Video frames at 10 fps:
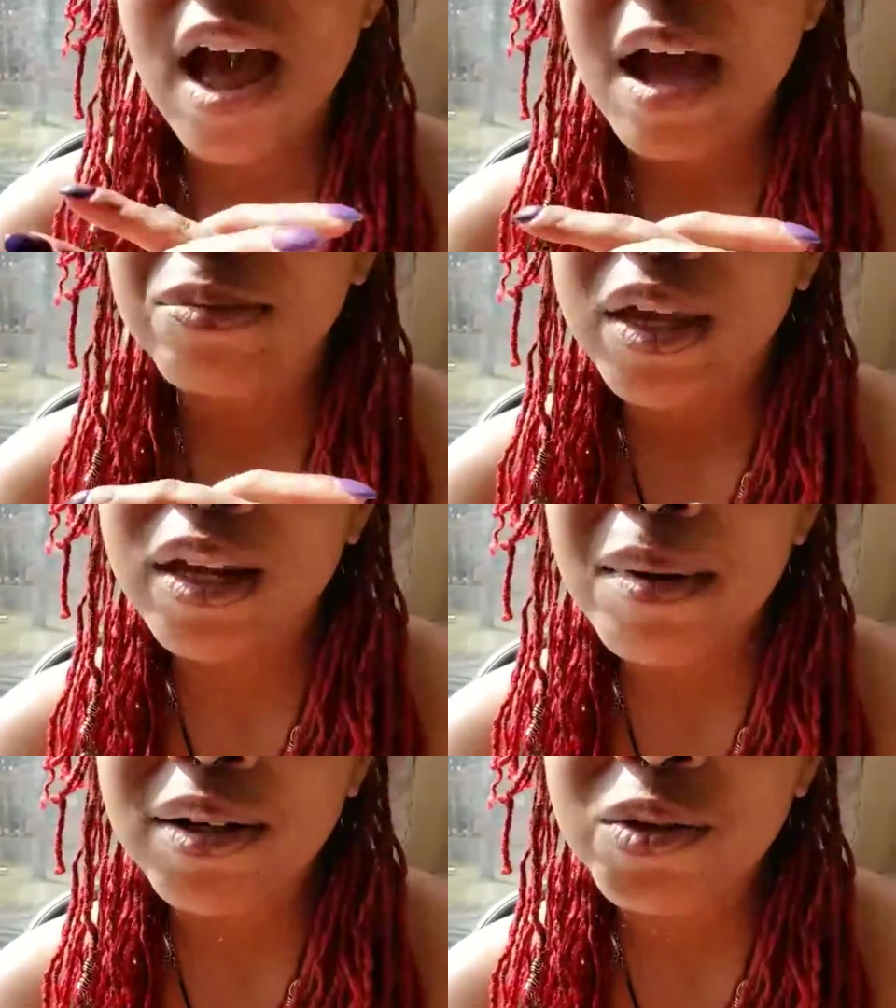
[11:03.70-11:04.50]
I'm
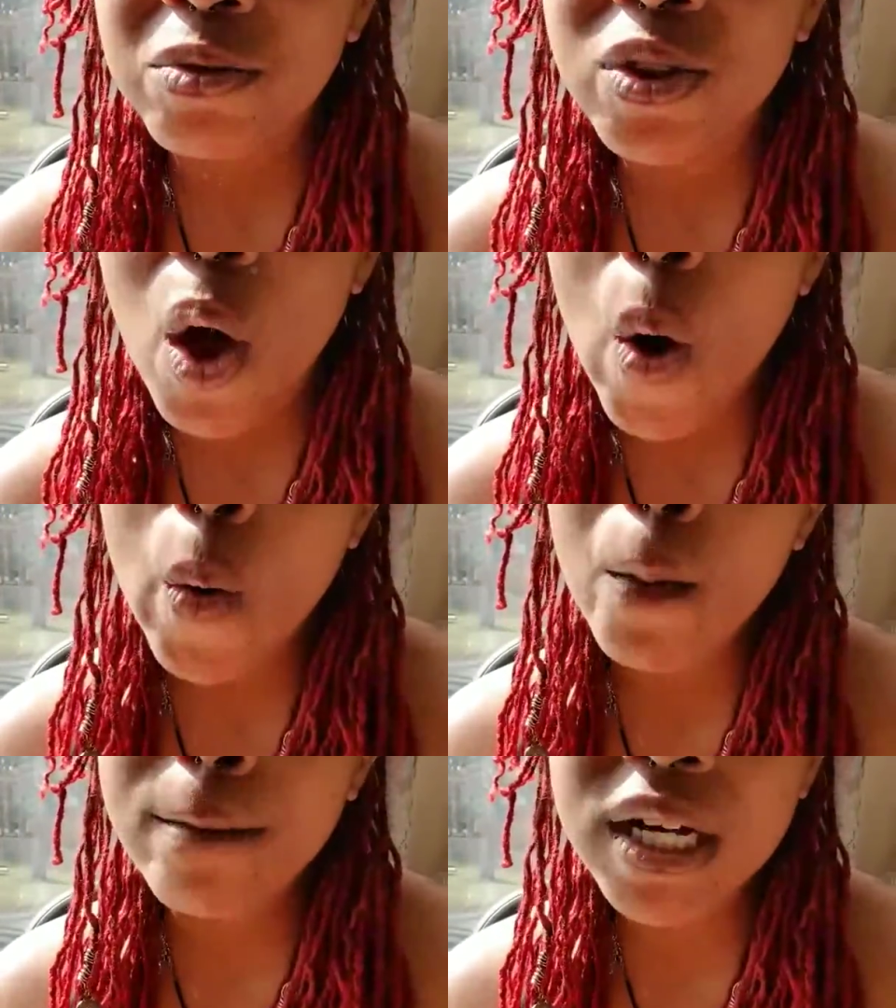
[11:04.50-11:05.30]
thinking about doing the
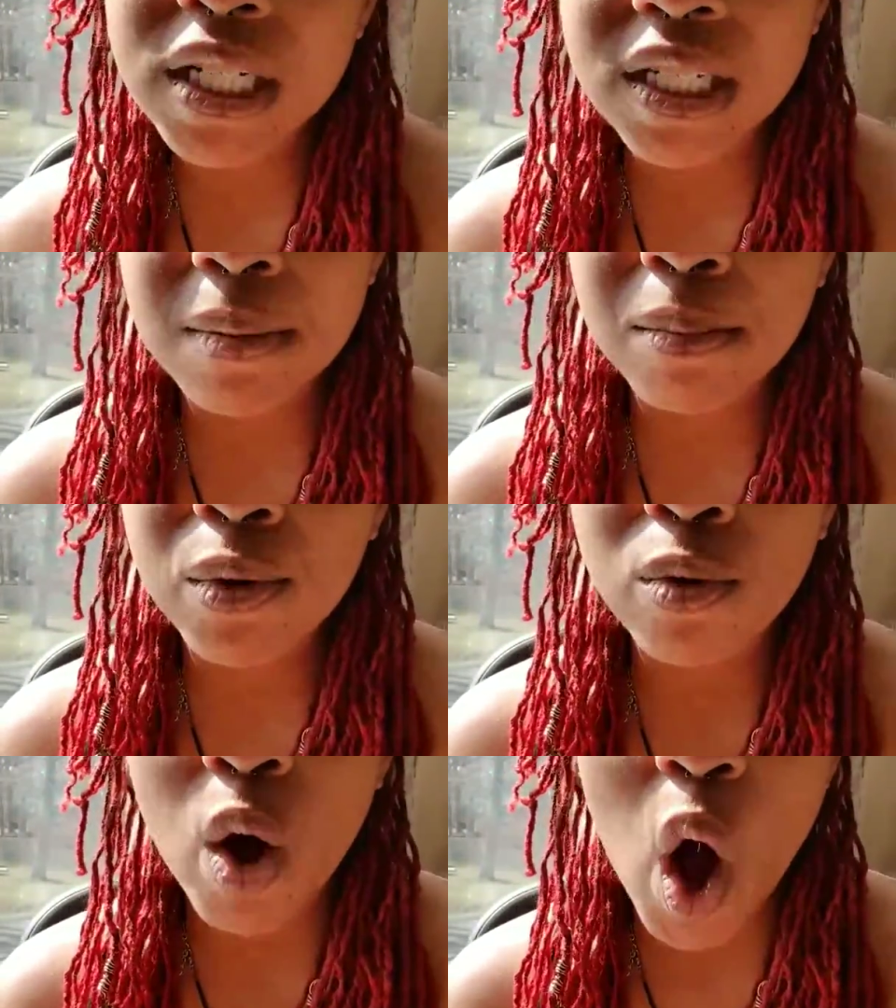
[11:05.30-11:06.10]
Om
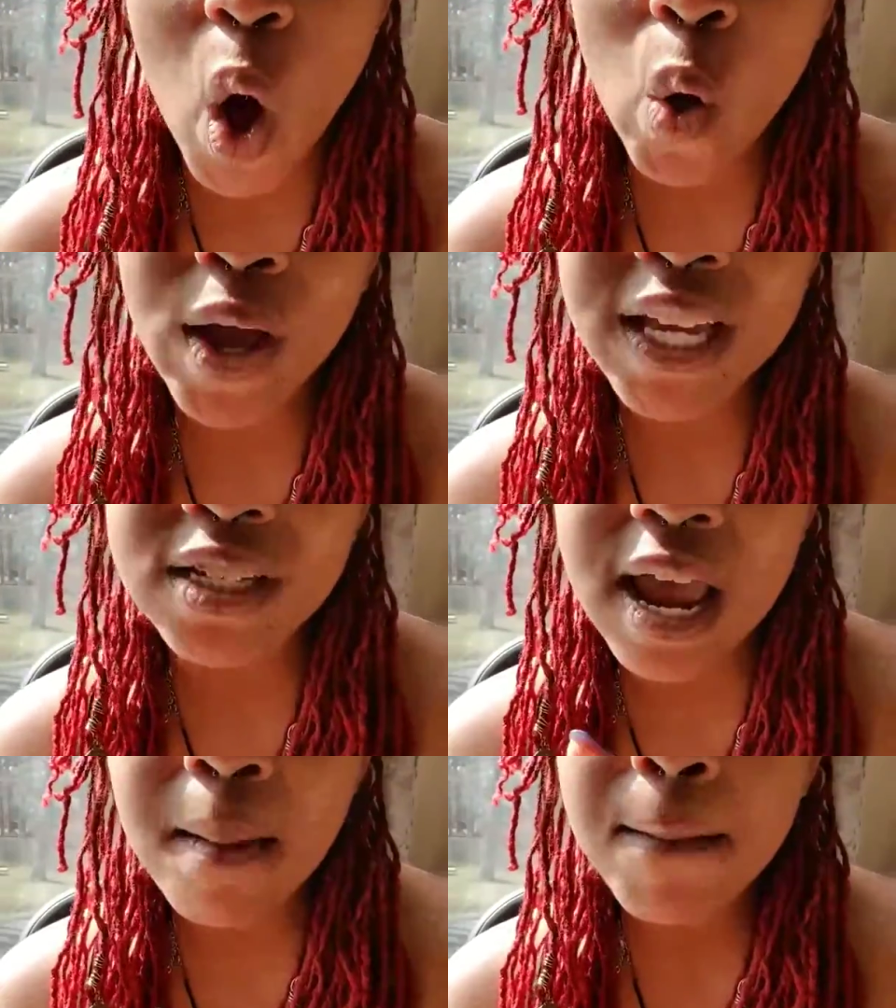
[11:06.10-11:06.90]
symbol,
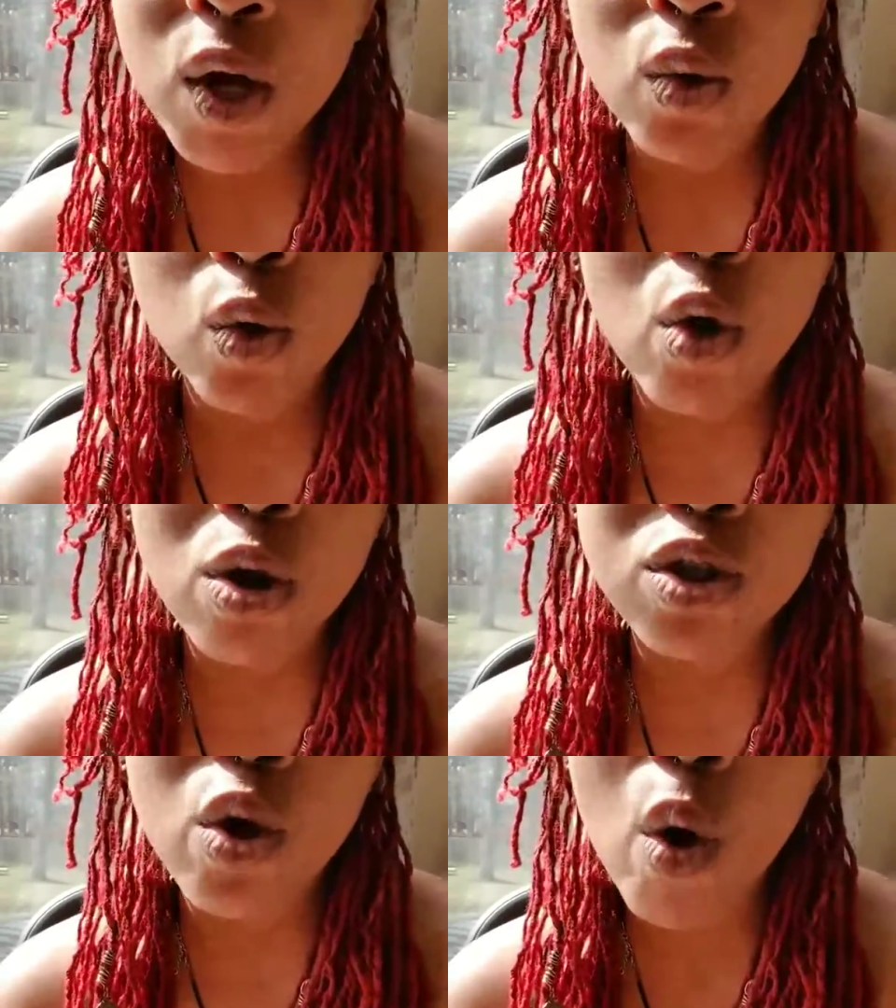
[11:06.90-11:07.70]
O-H-M, or
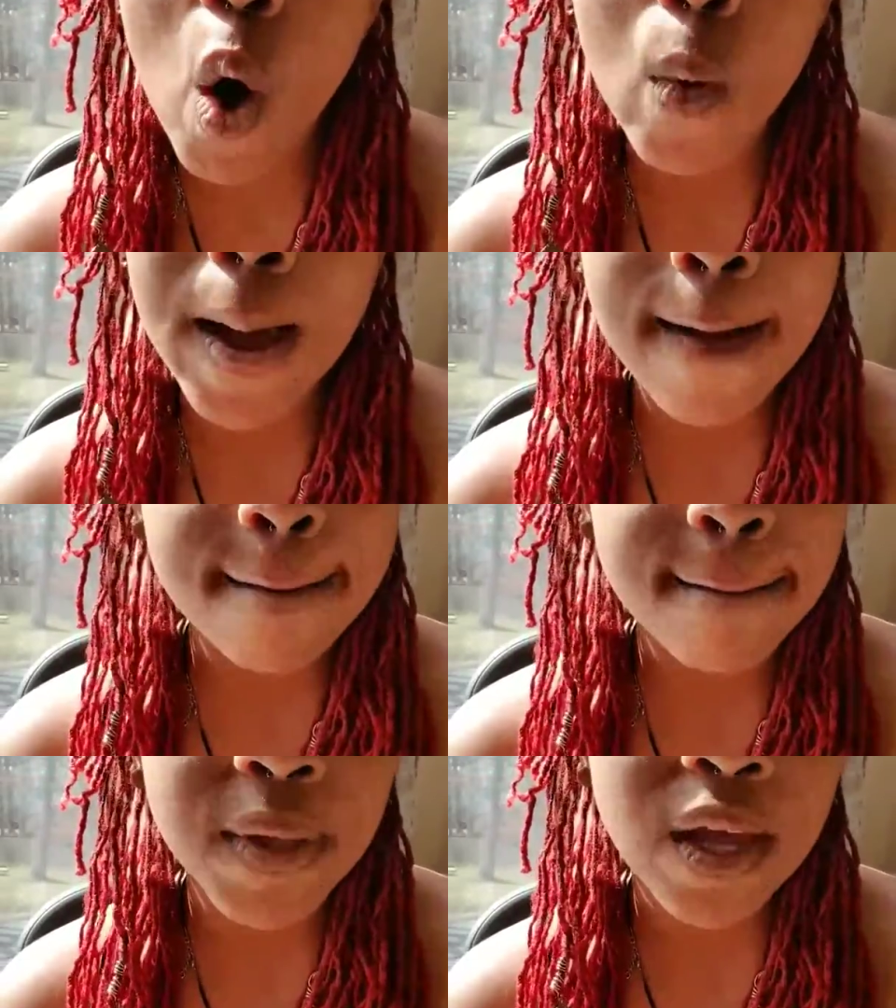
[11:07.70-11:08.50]
also O-M.